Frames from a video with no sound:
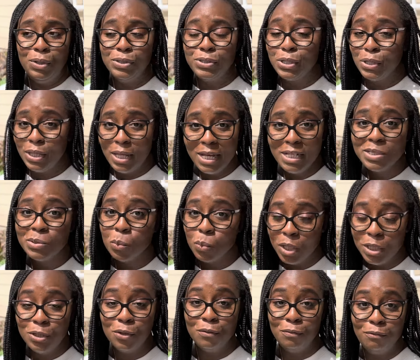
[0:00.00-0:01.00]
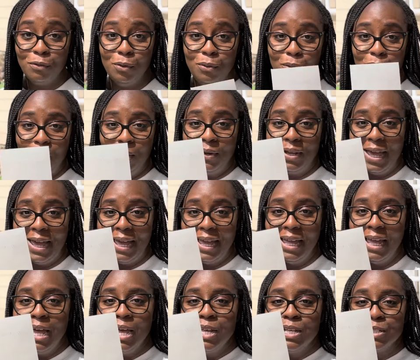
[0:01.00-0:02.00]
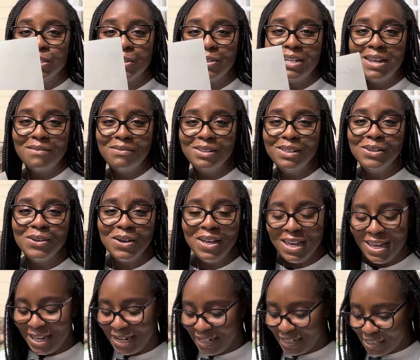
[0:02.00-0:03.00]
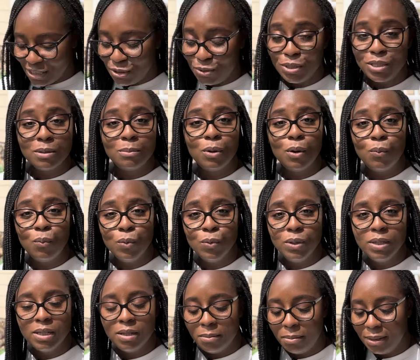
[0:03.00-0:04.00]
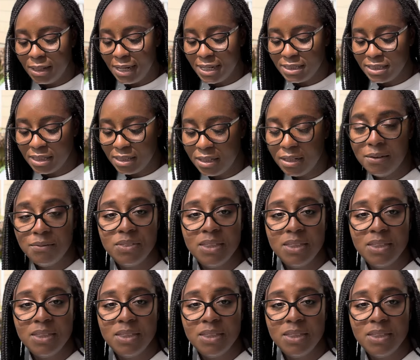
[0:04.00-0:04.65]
So that's wonderful, okay? So definitely go ahead and get you some arugula planted if